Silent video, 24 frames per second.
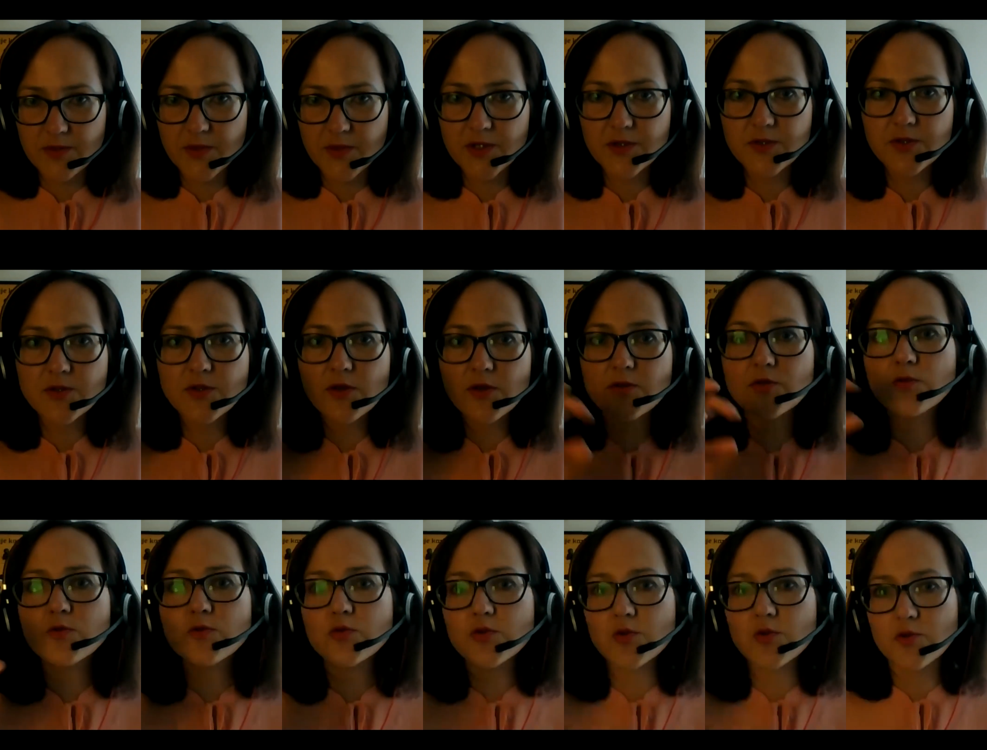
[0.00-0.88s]
It's not
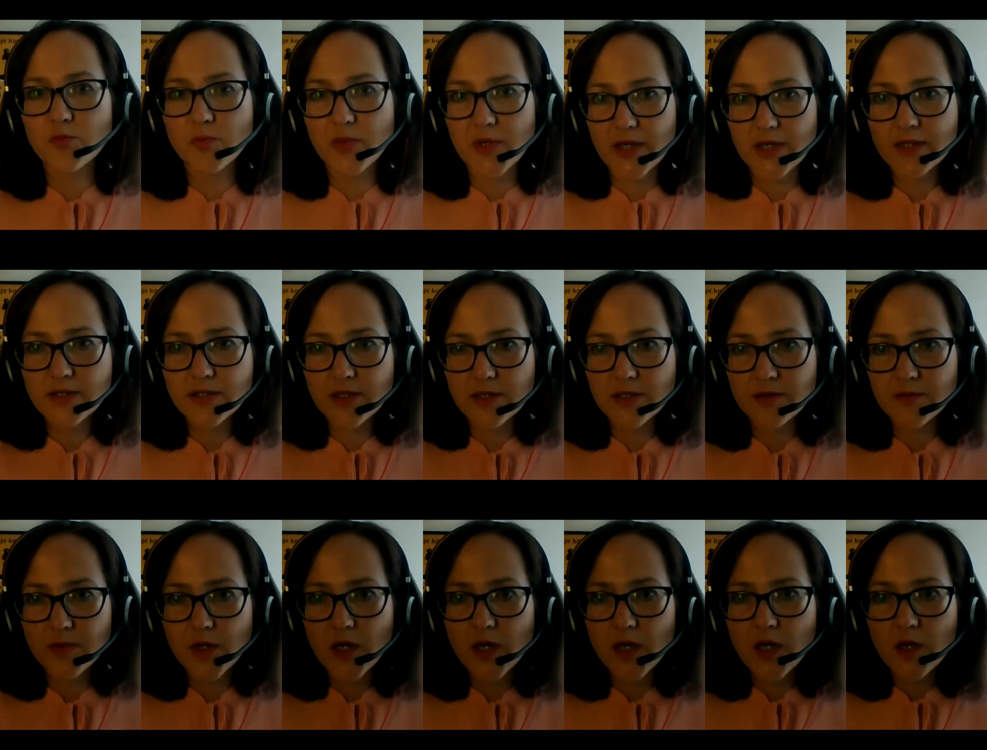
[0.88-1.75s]
good or bad,
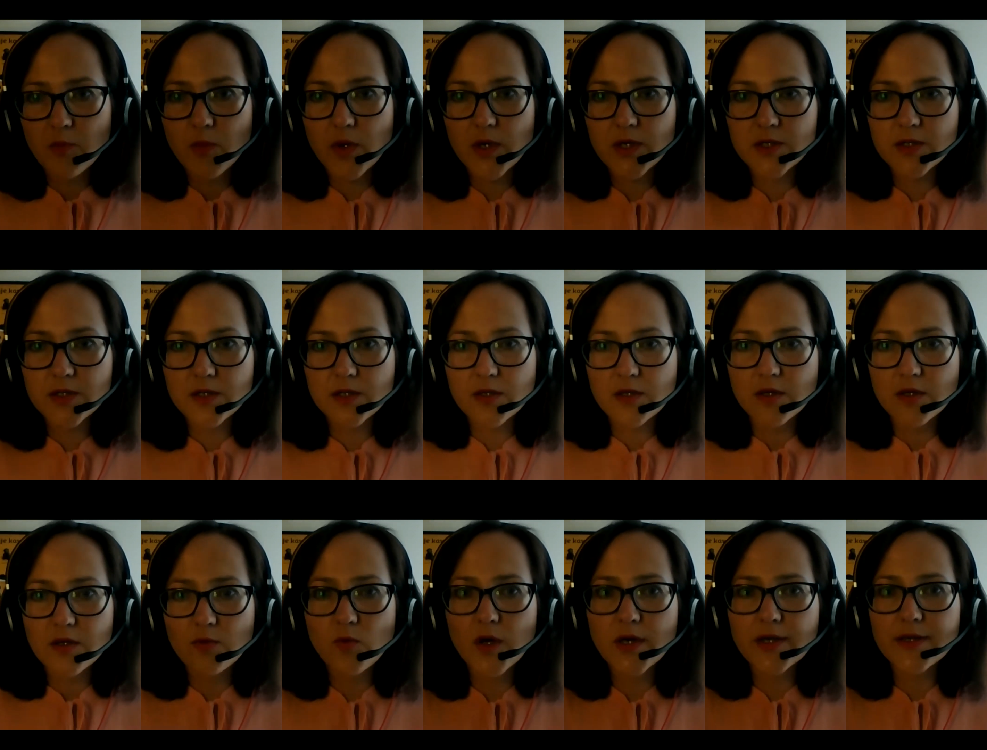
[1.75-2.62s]
but
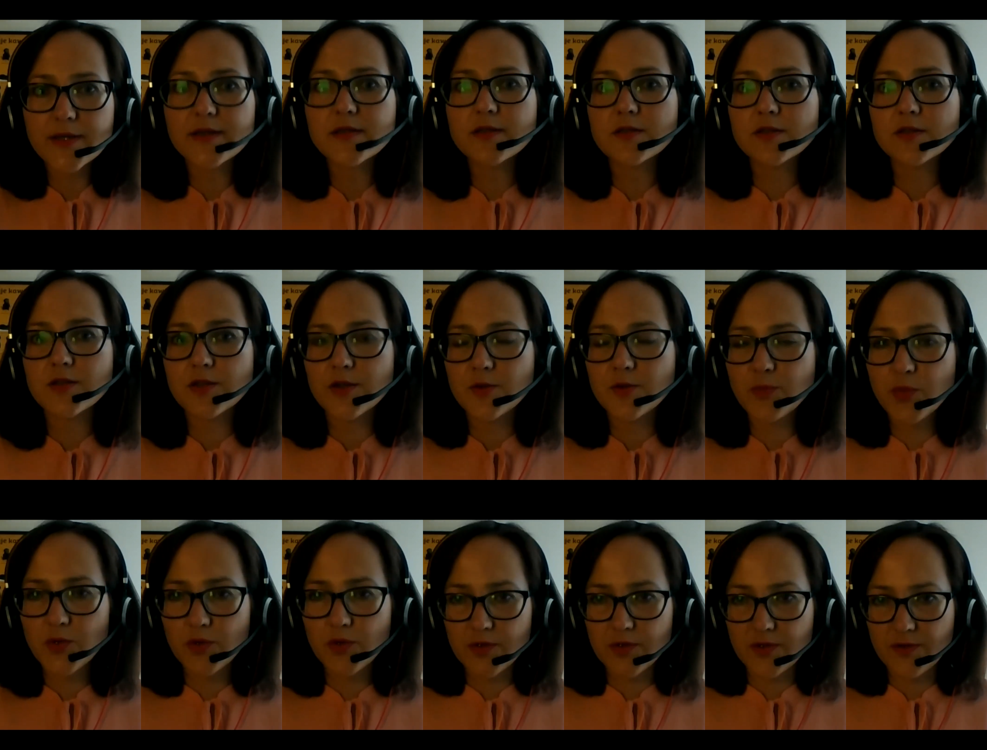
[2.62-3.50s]
why is it
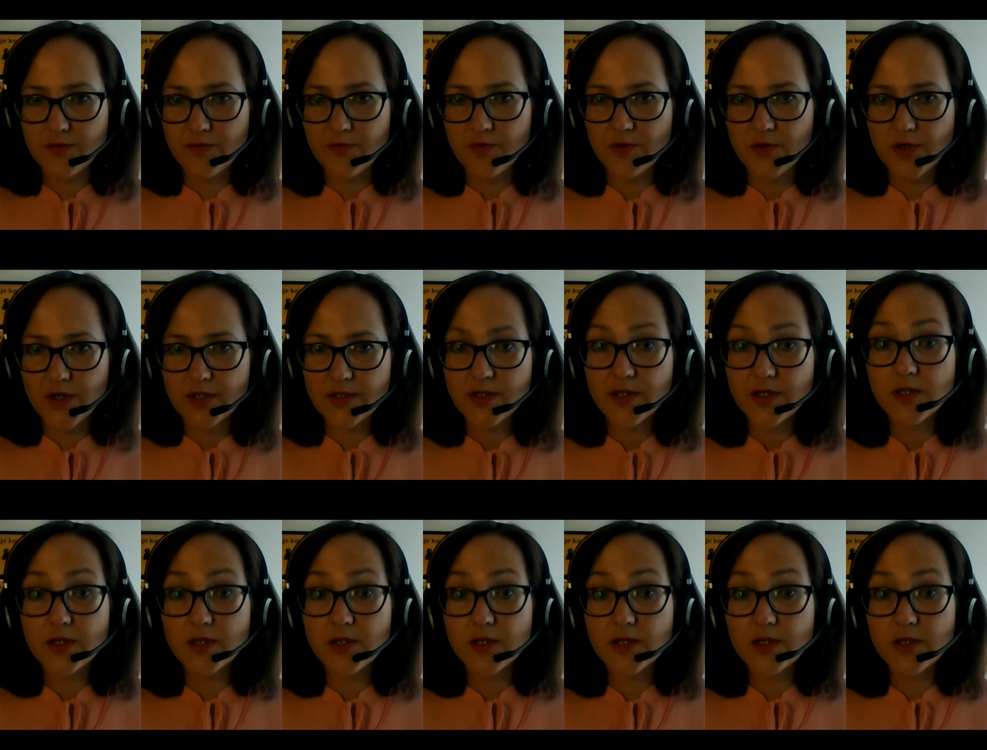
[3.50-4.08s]
important for us?